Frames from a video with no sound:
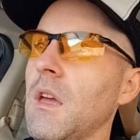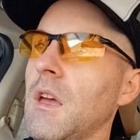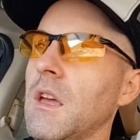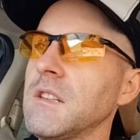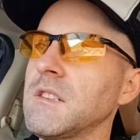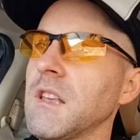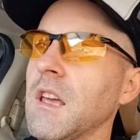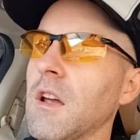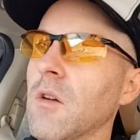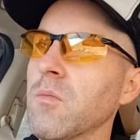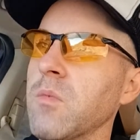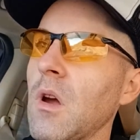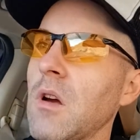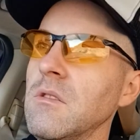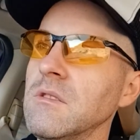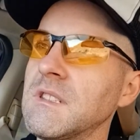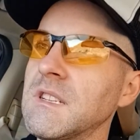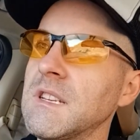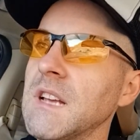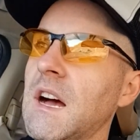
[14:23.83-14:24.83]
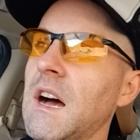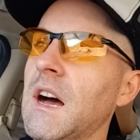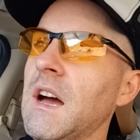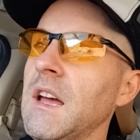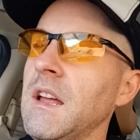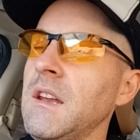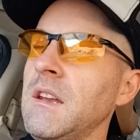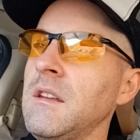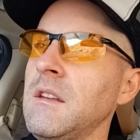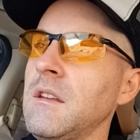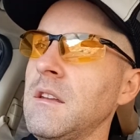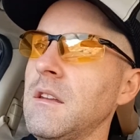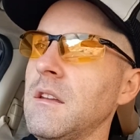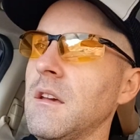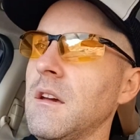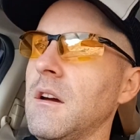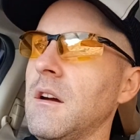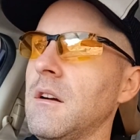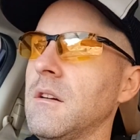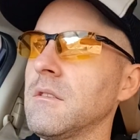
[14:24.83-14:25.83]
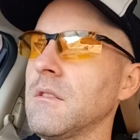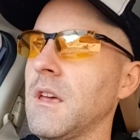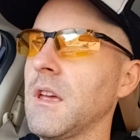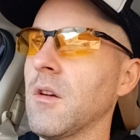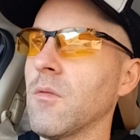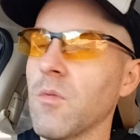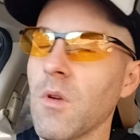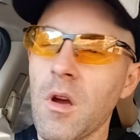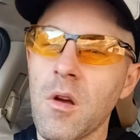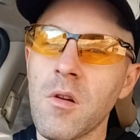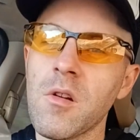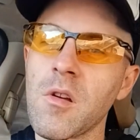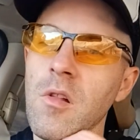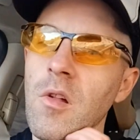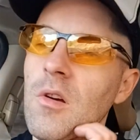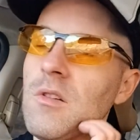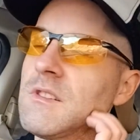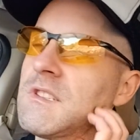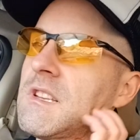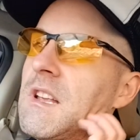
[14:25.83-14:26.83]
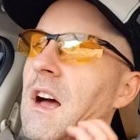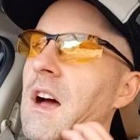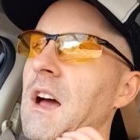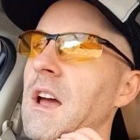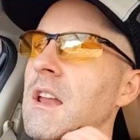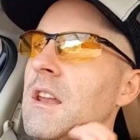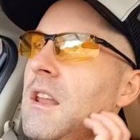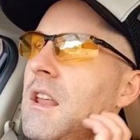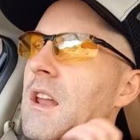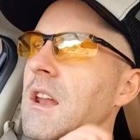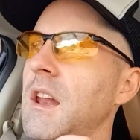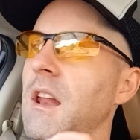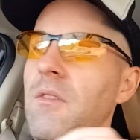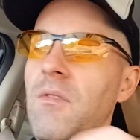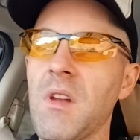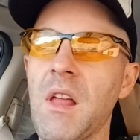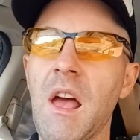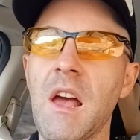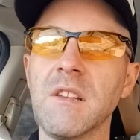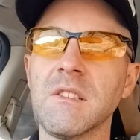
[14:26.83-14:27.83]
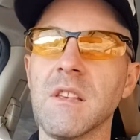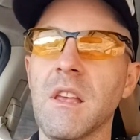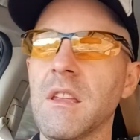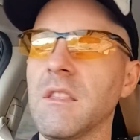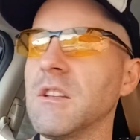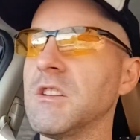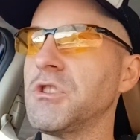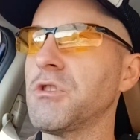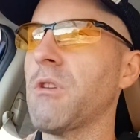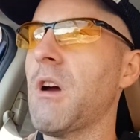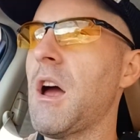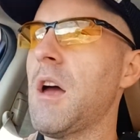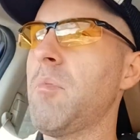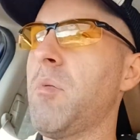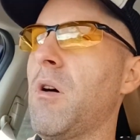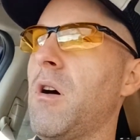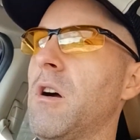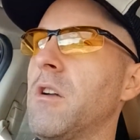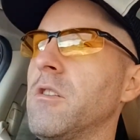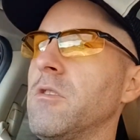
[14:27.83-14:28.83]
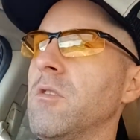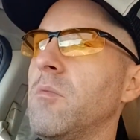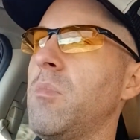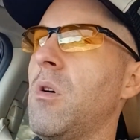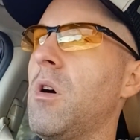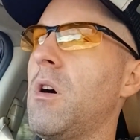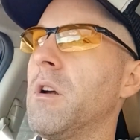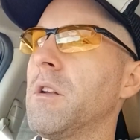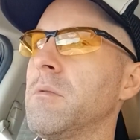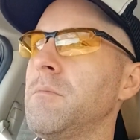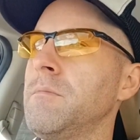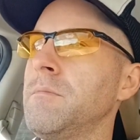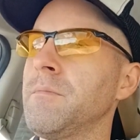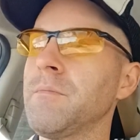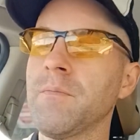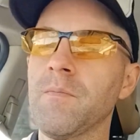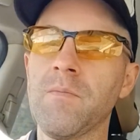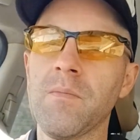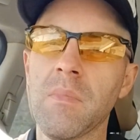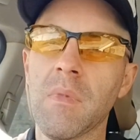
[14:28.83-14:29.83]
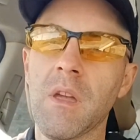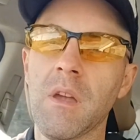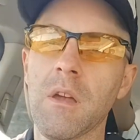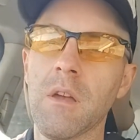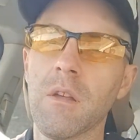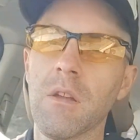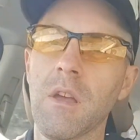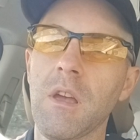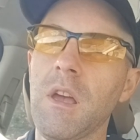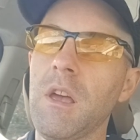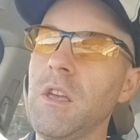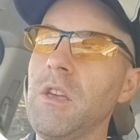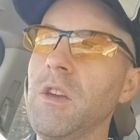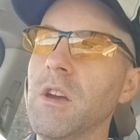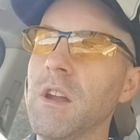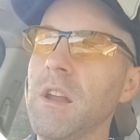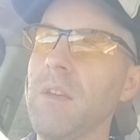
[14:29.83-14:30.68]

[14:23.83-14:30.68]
It's like a road sign, like a road close sign. It even has like the tripod on the bottom. You could